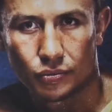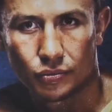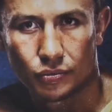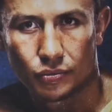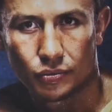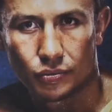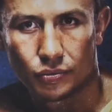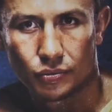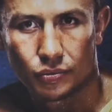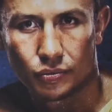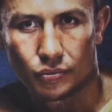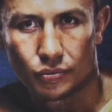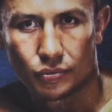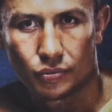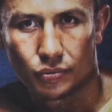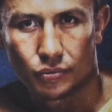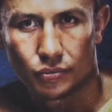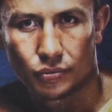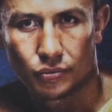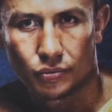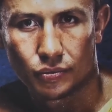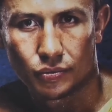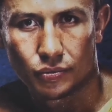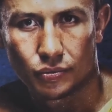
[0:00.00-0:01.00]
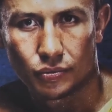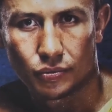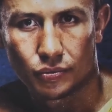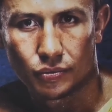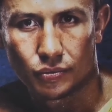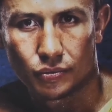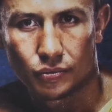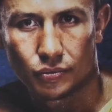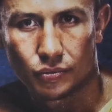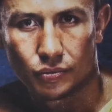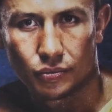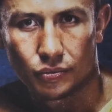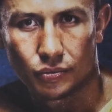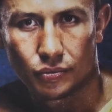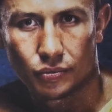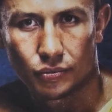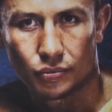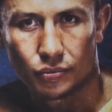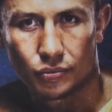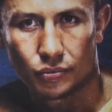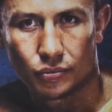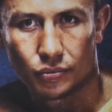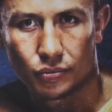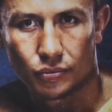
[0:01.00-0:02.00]

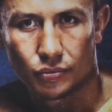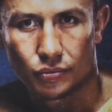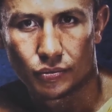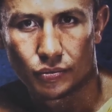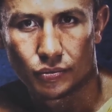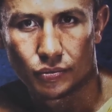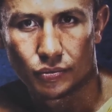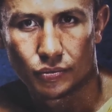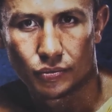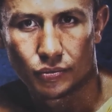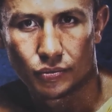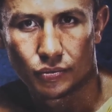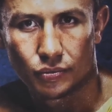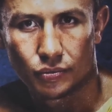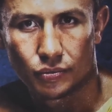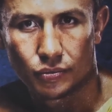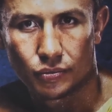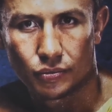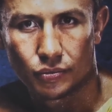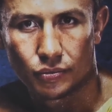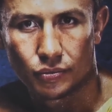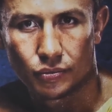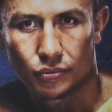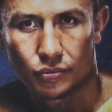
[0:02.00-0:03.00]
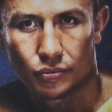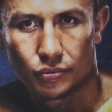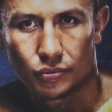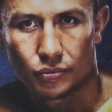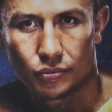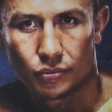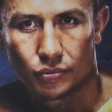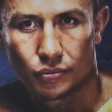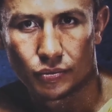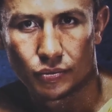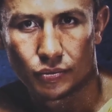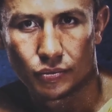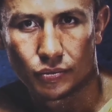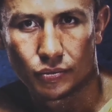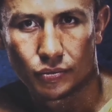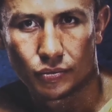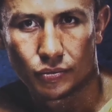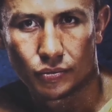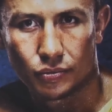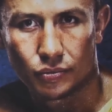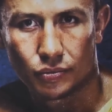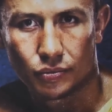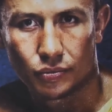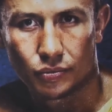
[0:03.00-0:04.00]

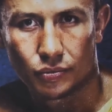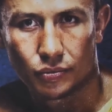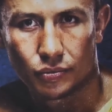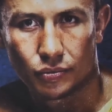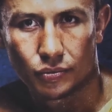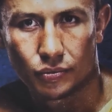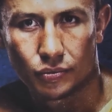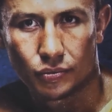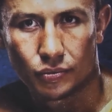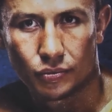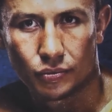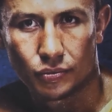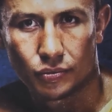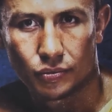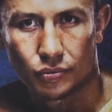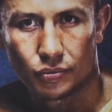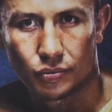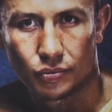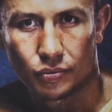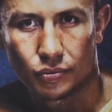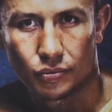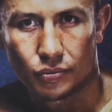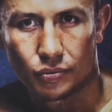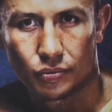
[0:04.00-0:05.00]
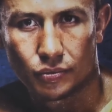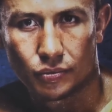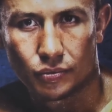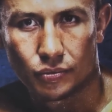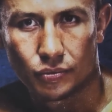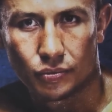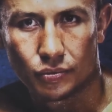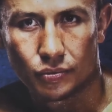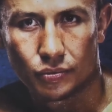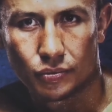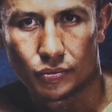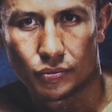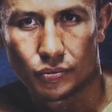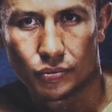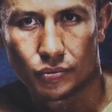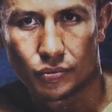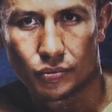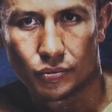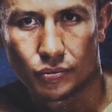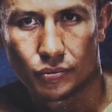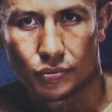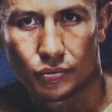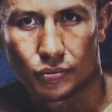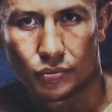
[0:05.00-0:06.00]
This person isn't speaking.